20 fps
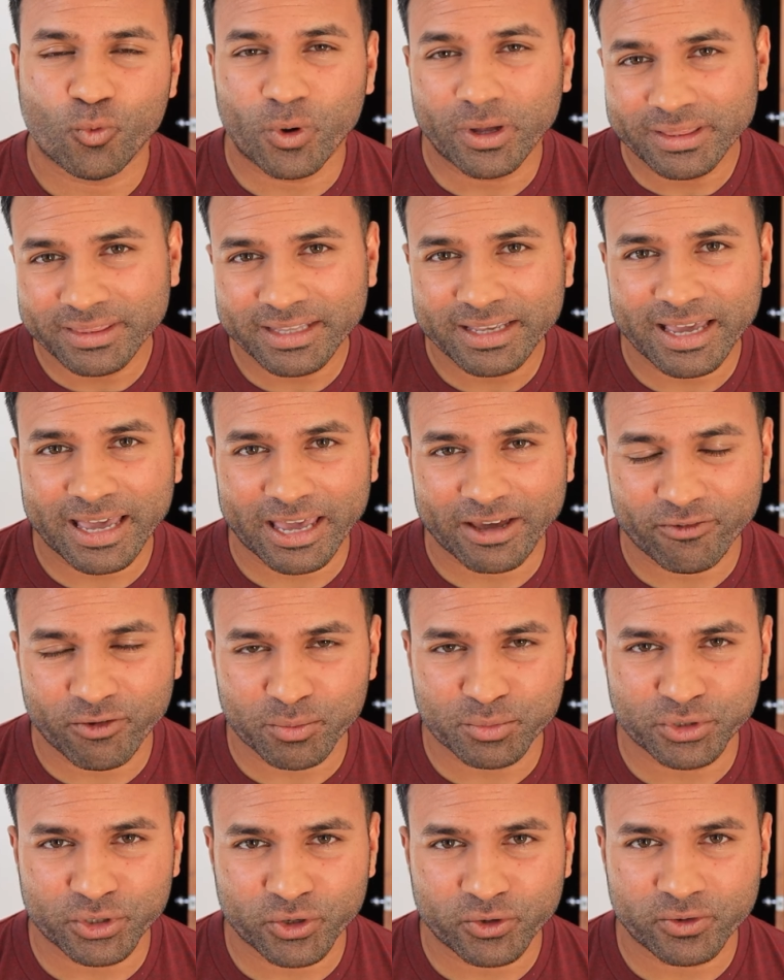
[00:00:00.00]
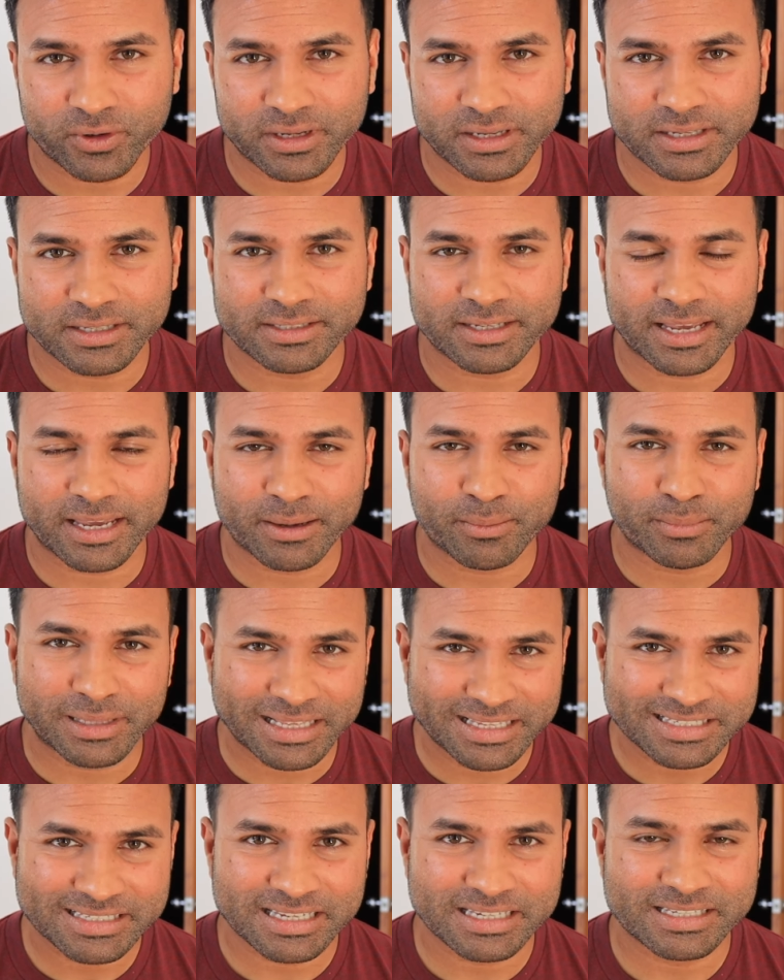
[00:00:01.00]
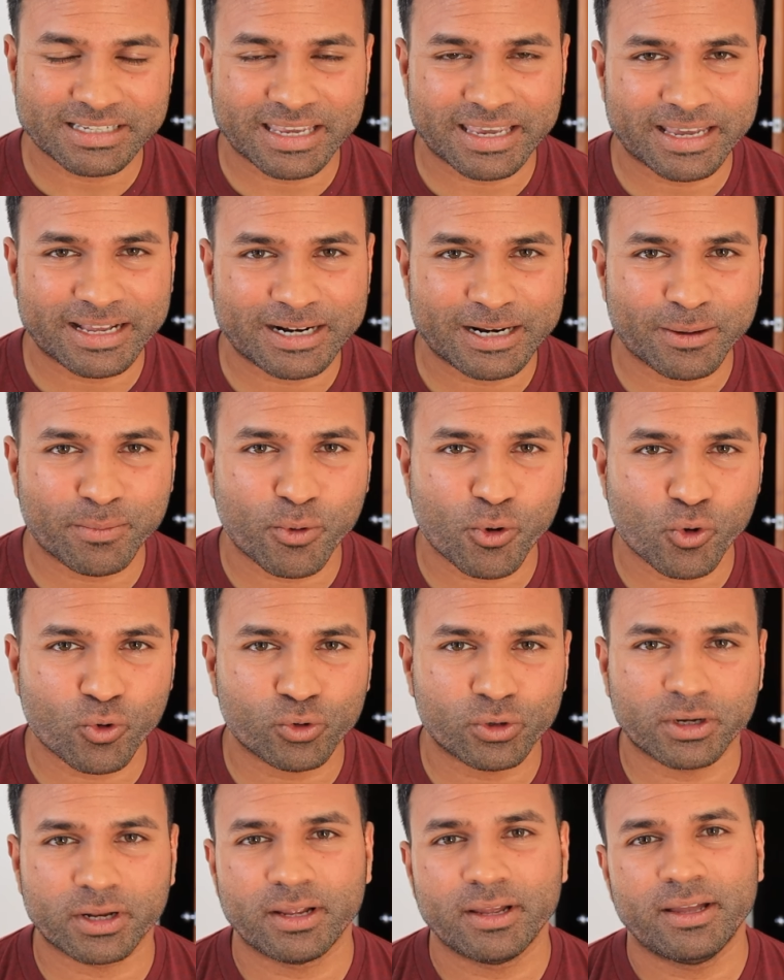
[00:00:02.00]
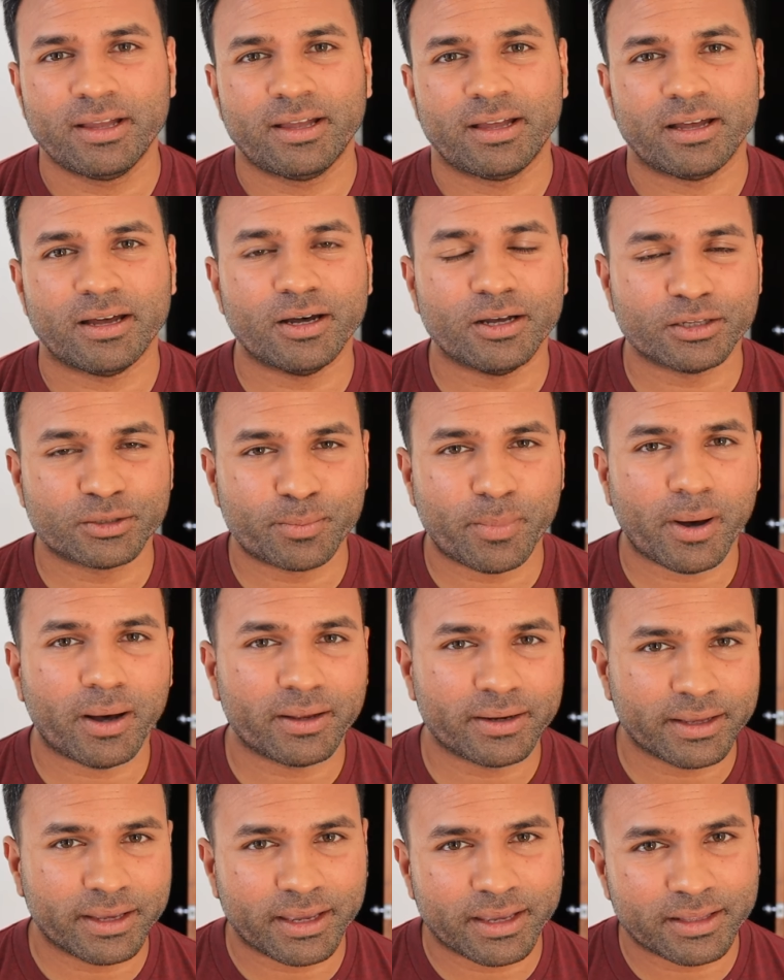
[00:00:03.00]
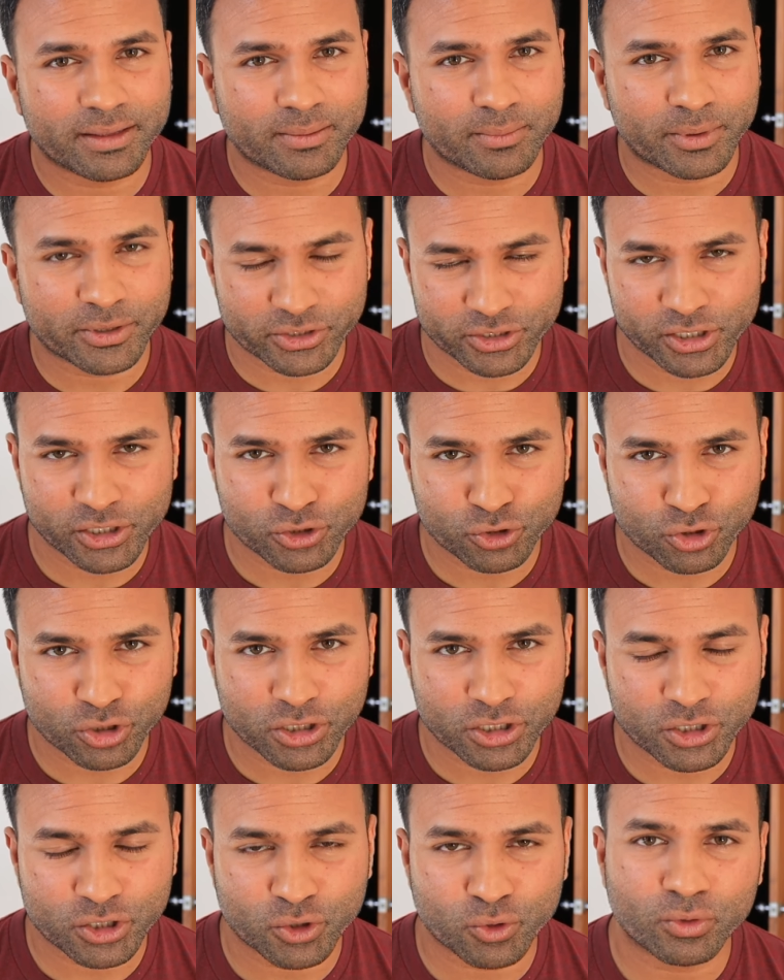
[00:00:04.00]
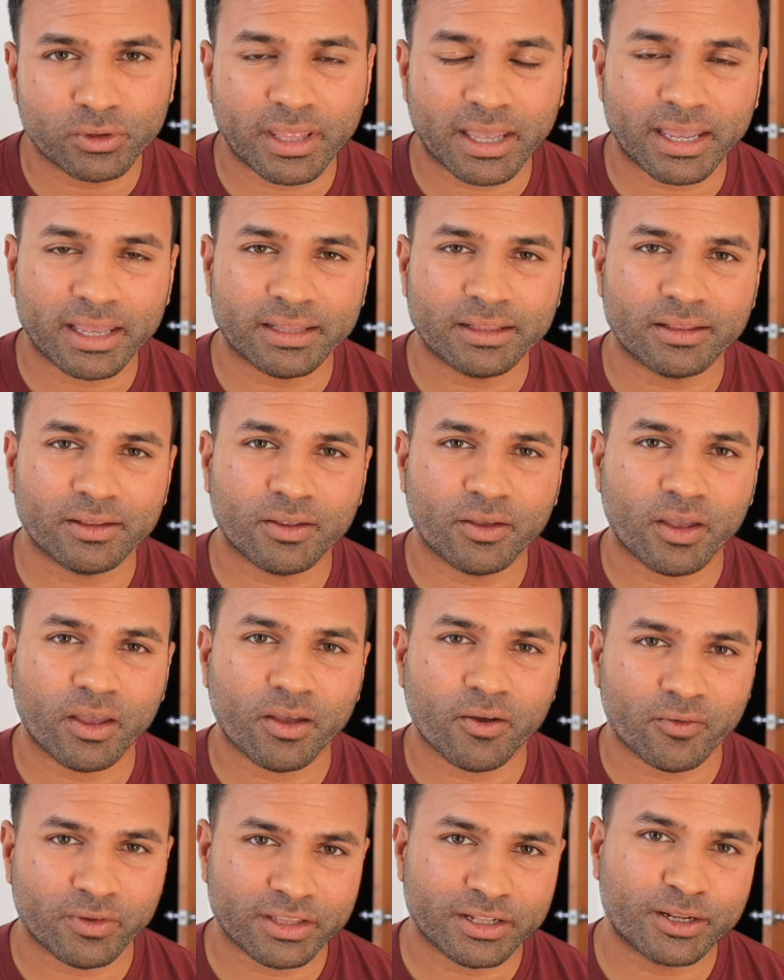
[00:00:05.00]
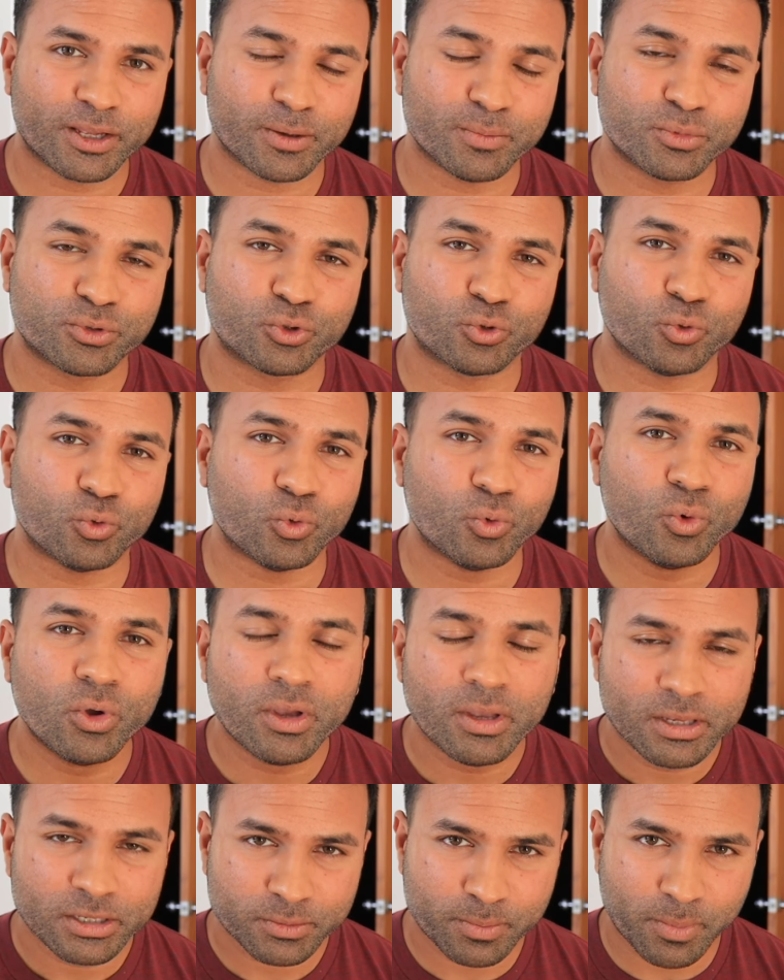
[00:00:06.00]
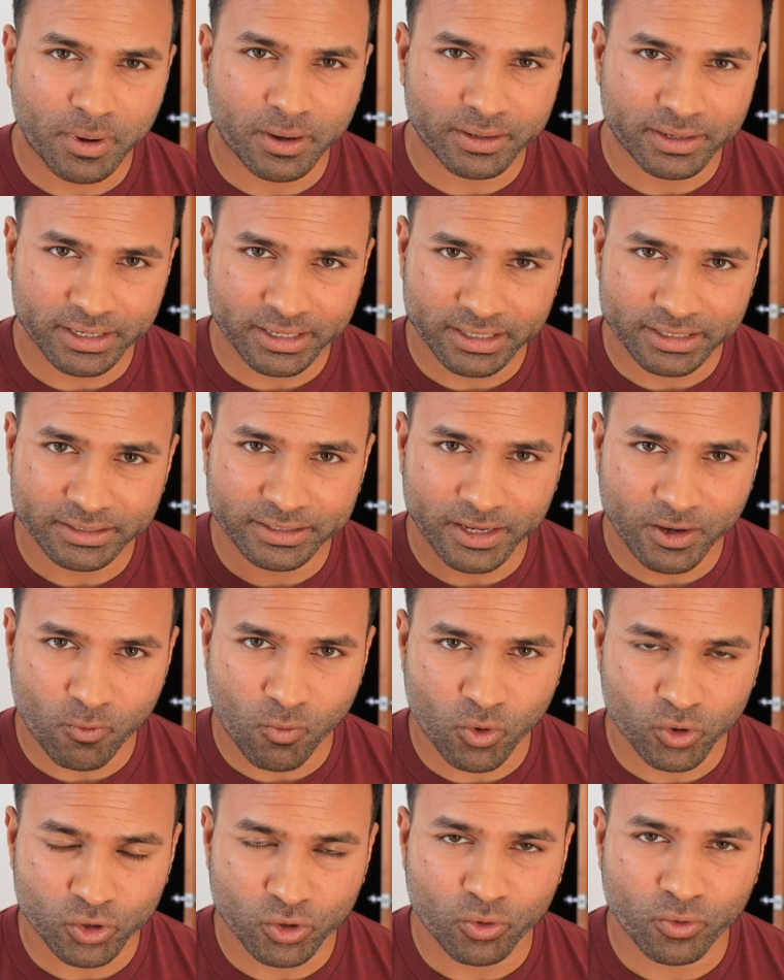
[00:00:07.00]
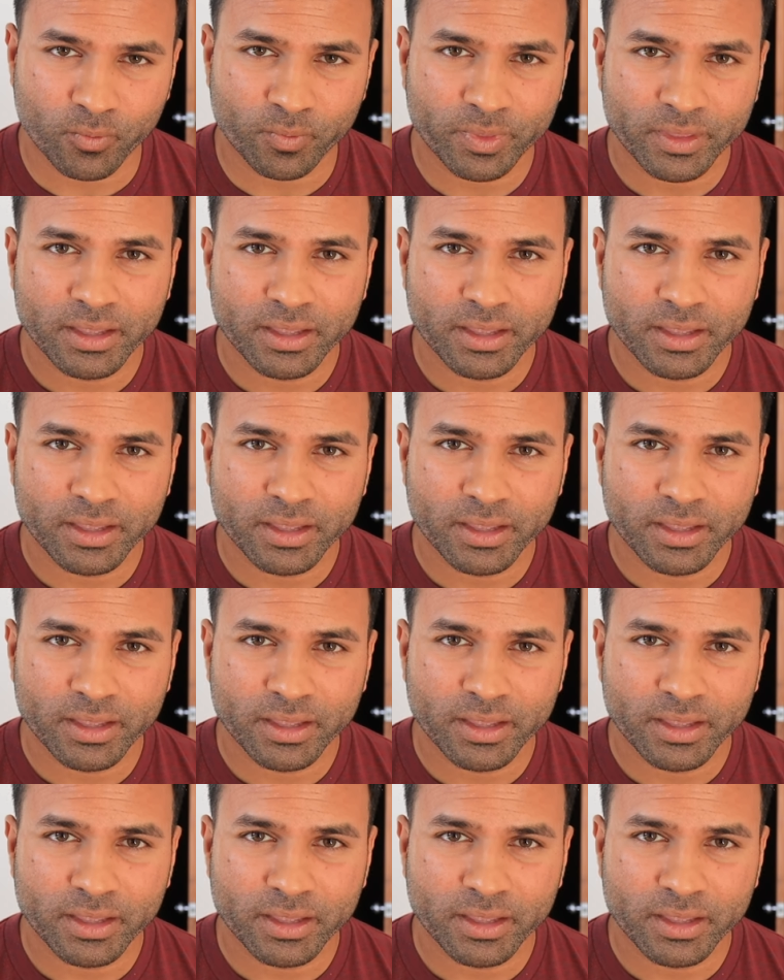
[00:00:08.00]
one thing I have observed is I'm less scared about sparring in Brazilian Jiu-Jitsu than when it comes to sparring in Taekwondo.